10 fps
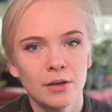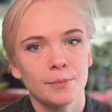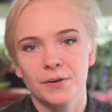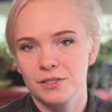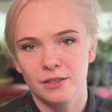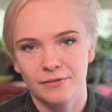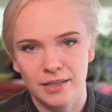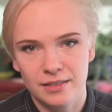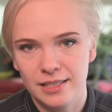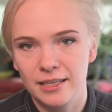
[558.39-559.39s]
personal
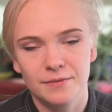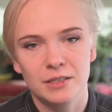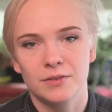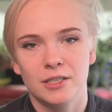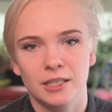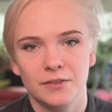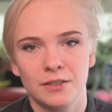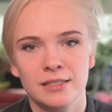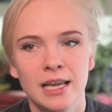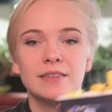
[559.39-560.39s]
offense to any of these photographers.